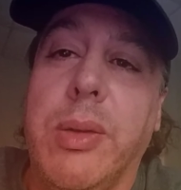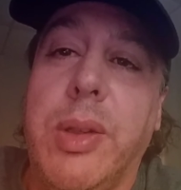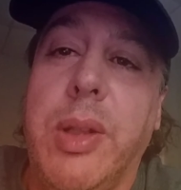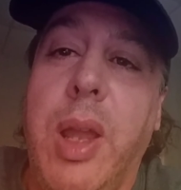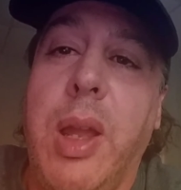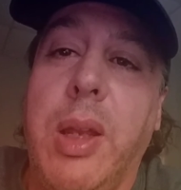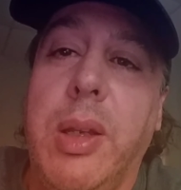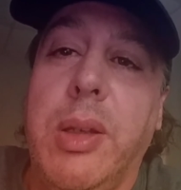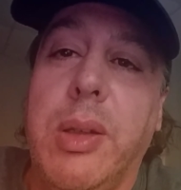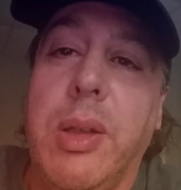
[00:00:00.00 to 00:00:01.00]

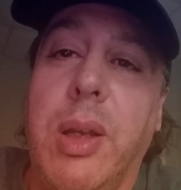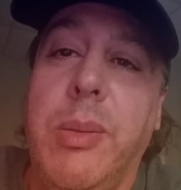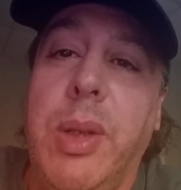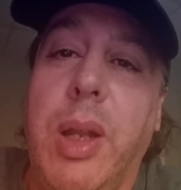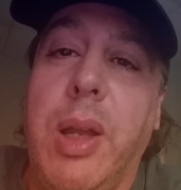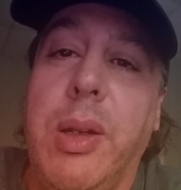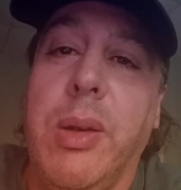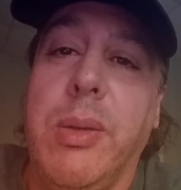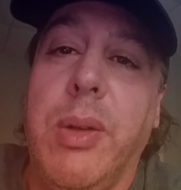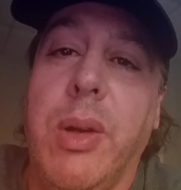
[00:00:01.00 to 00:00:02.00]
stay. I mean, I
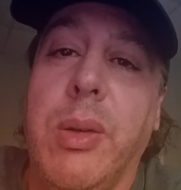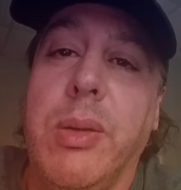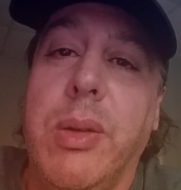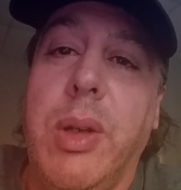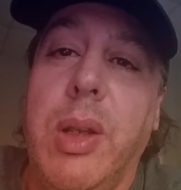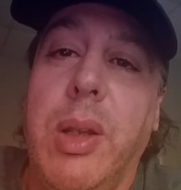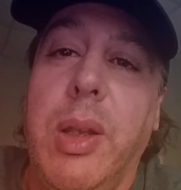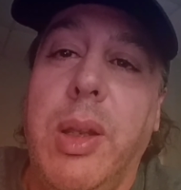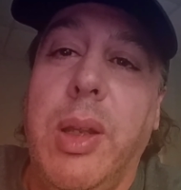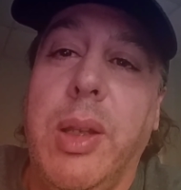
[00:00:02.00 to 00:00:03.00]
don't know
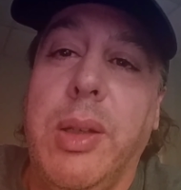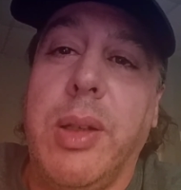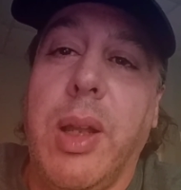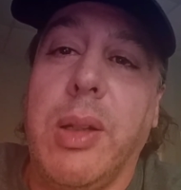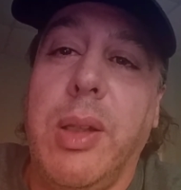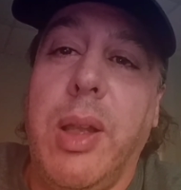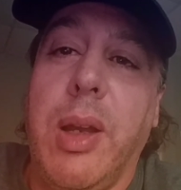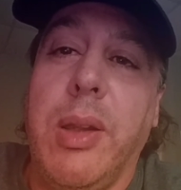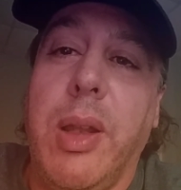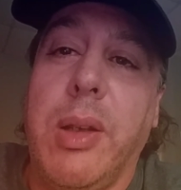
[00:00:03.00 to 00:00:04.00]
exactly
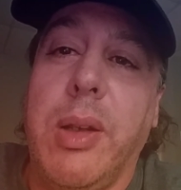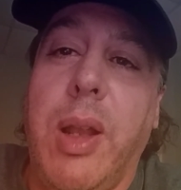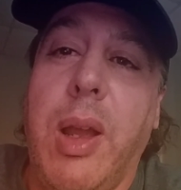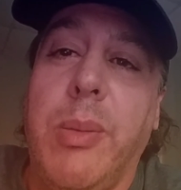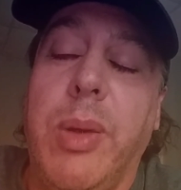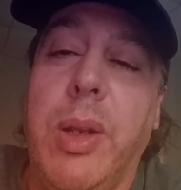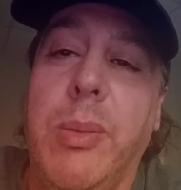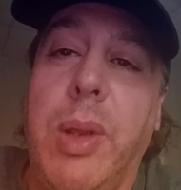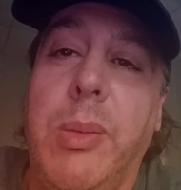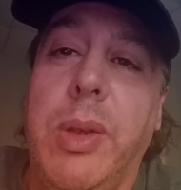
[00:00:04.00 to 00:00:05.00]
how that could happen. It
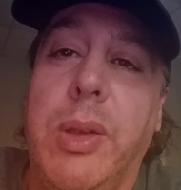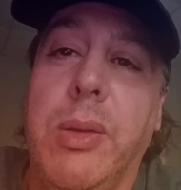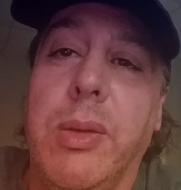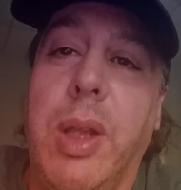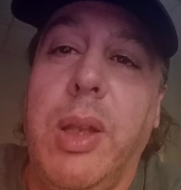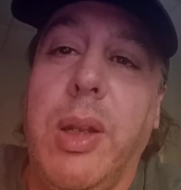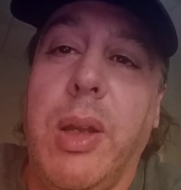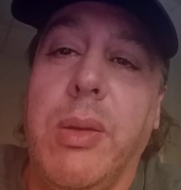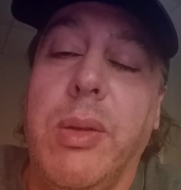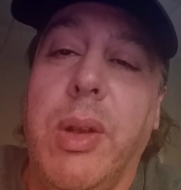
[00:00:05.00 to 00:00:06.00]
may be too late, I
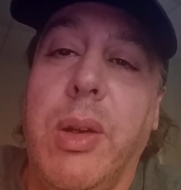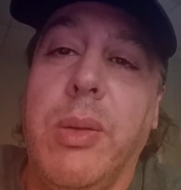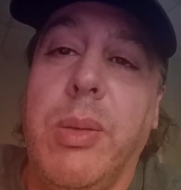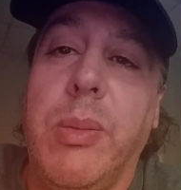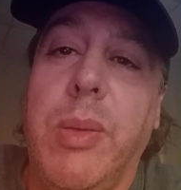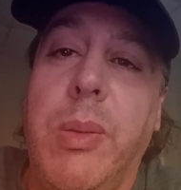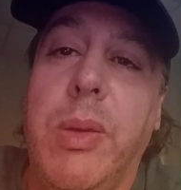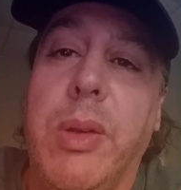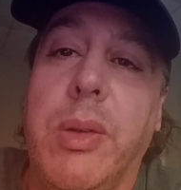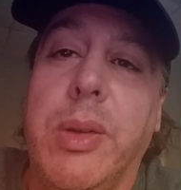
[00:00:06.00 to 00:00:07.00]
don't know, but maybe
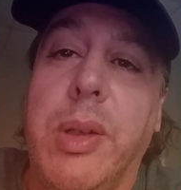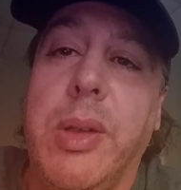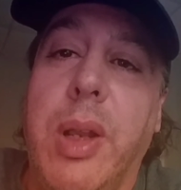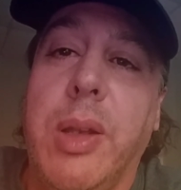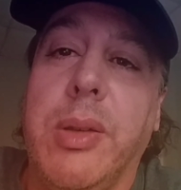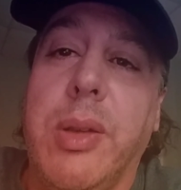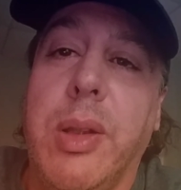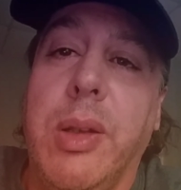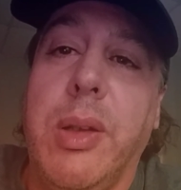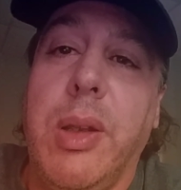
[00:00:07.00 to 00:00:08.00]
there is a chance
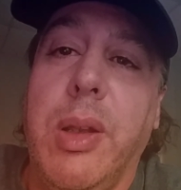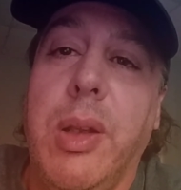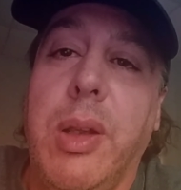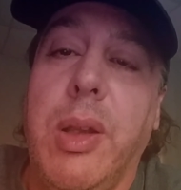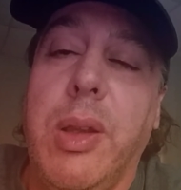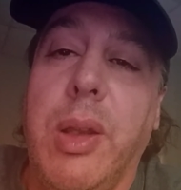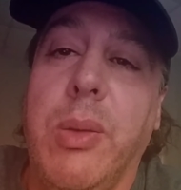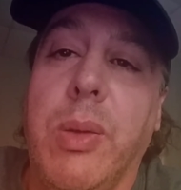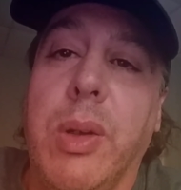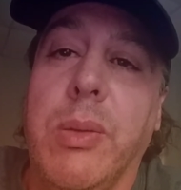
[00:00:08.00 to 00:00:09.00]
that they
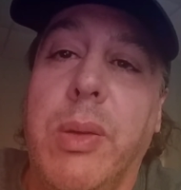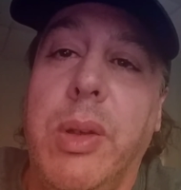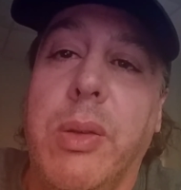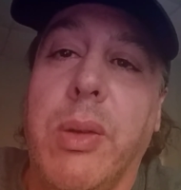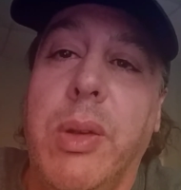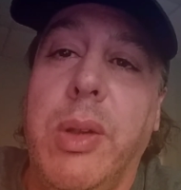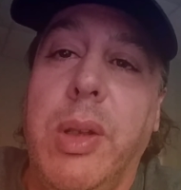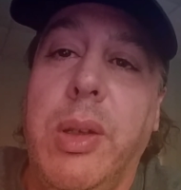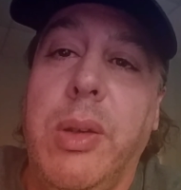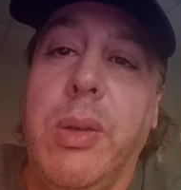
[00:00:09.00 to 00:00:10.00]
will rejoin the
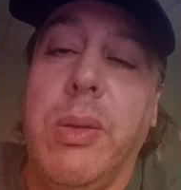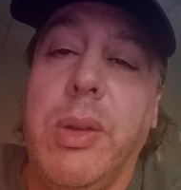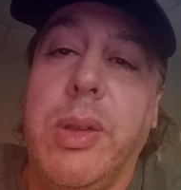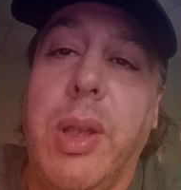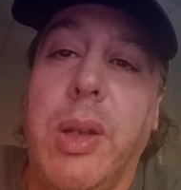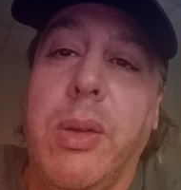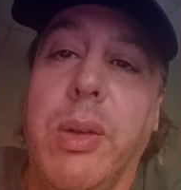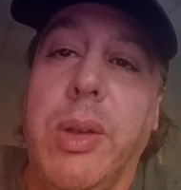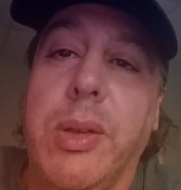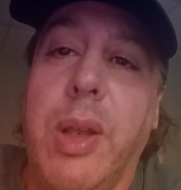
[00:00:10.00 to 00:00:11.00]
EU and set a good
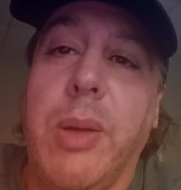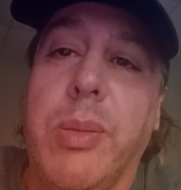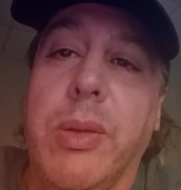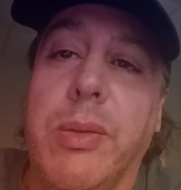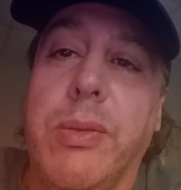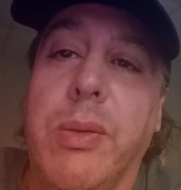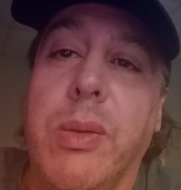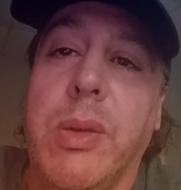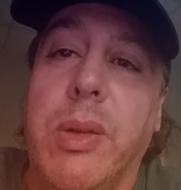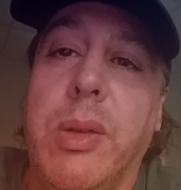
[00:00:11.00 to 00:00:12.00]
example
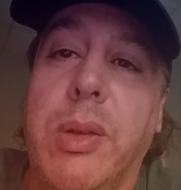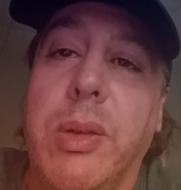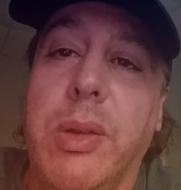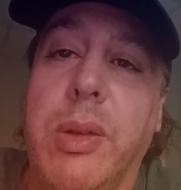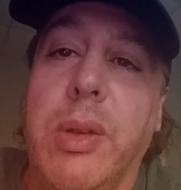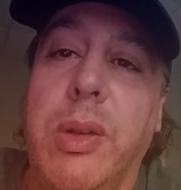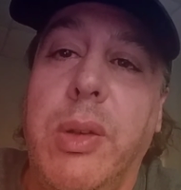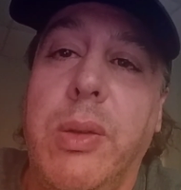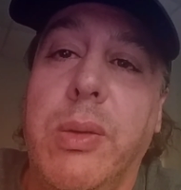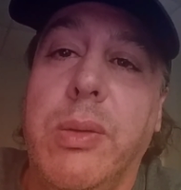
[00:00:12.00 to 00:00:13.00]
for the
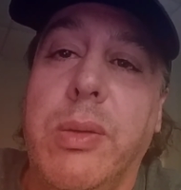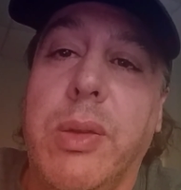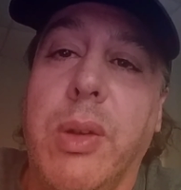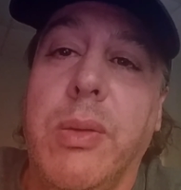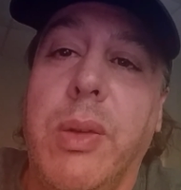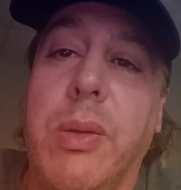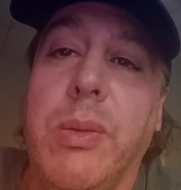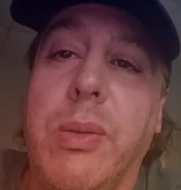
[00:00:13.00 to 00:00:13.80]
new Soviet